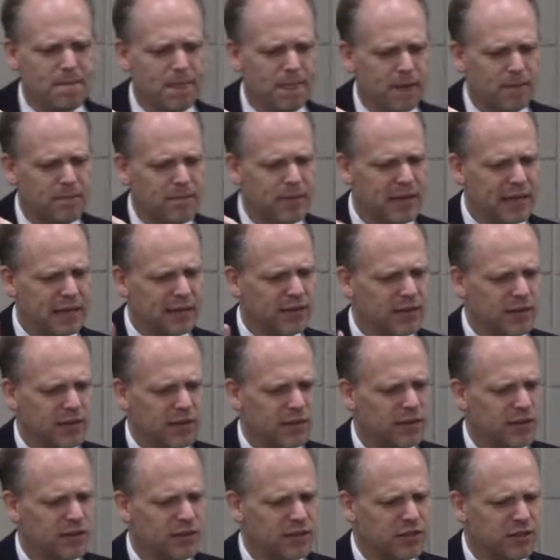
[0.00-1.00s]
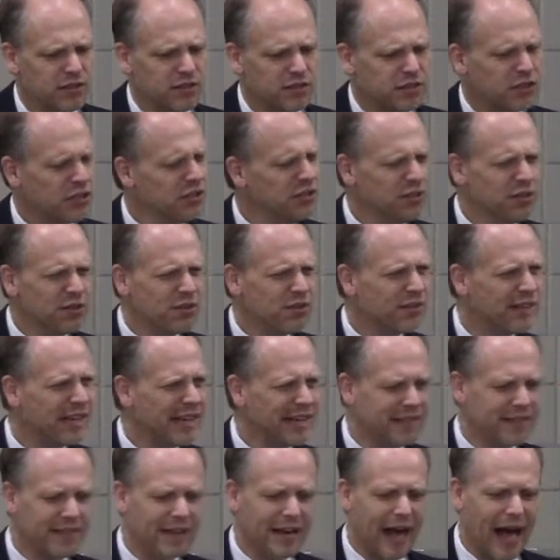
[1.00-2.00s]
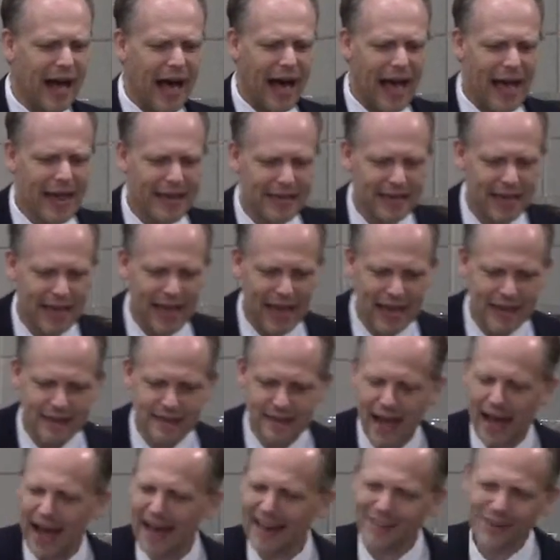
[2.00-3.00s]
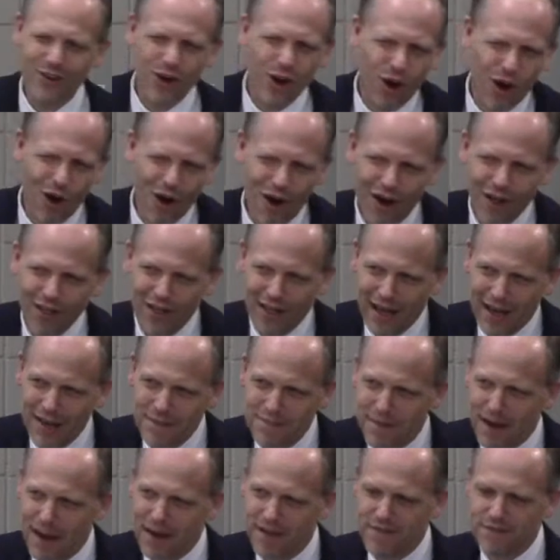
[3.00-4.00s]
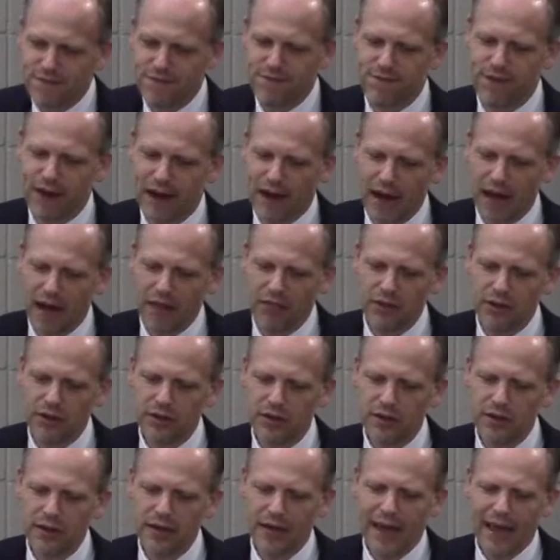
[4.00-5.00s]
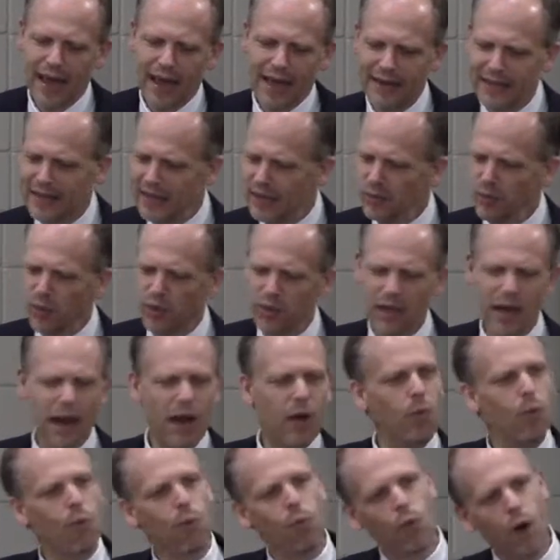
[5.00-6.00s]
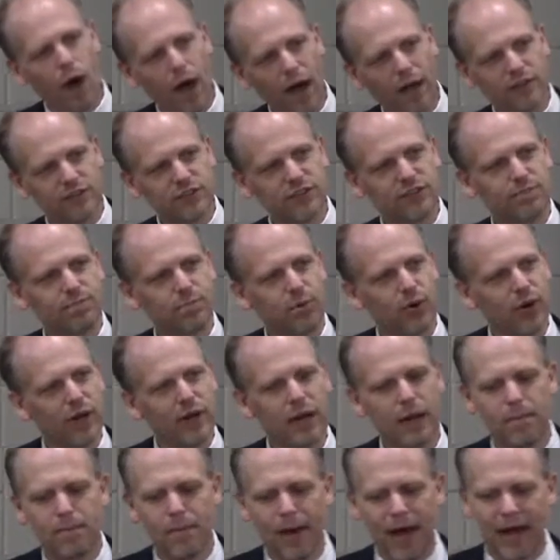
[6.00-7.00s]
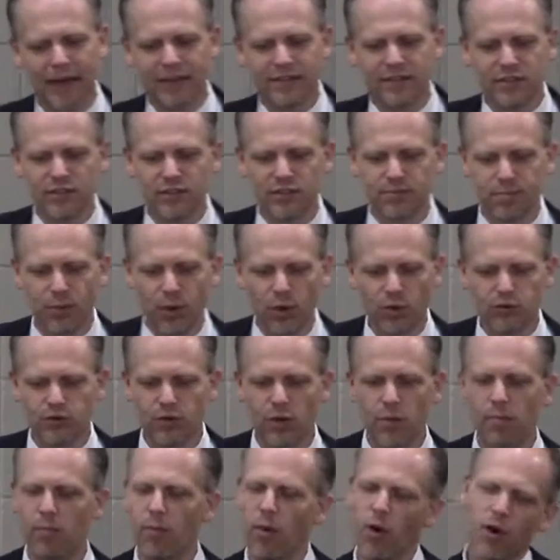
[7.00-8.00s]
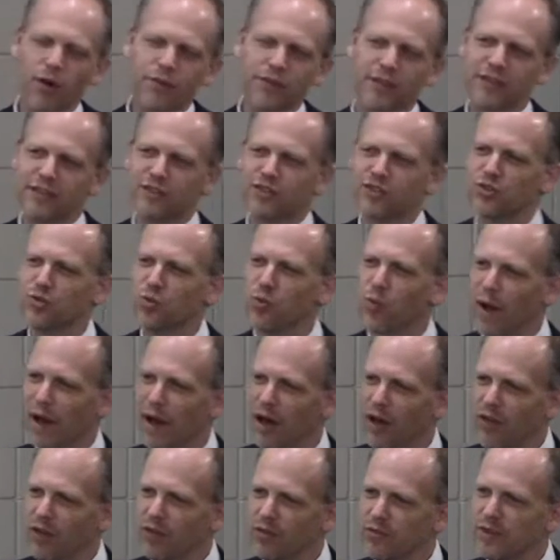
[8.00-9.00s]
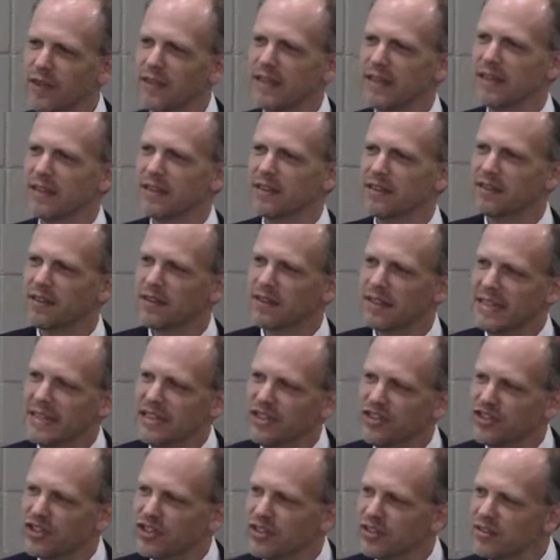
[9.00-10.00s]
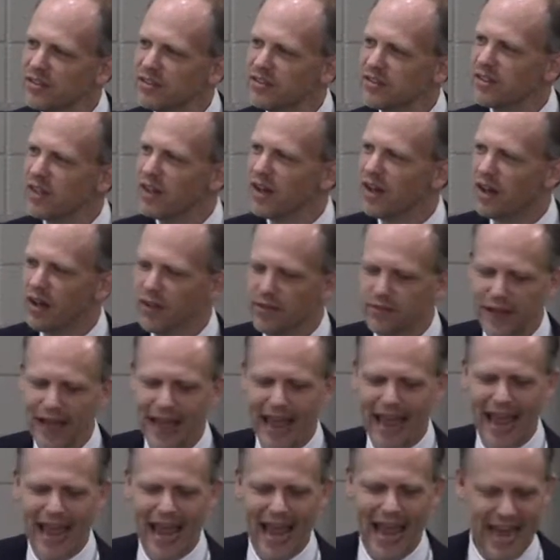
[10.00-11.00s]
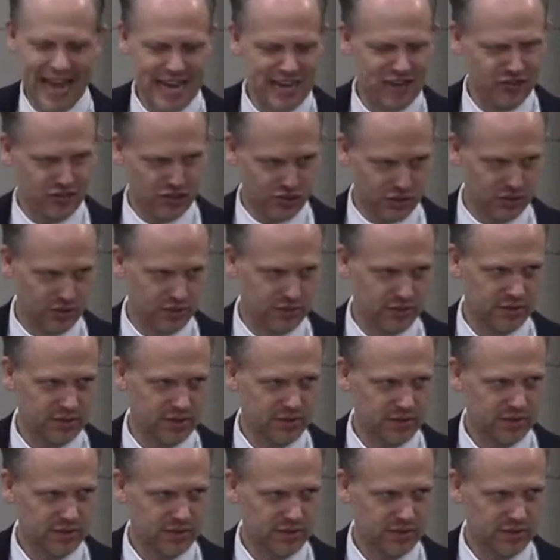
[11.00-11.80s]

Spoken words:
"Peter, do you think that I cannot call on my Father, and he will at once put at my disposal more than 12 legions of angels?"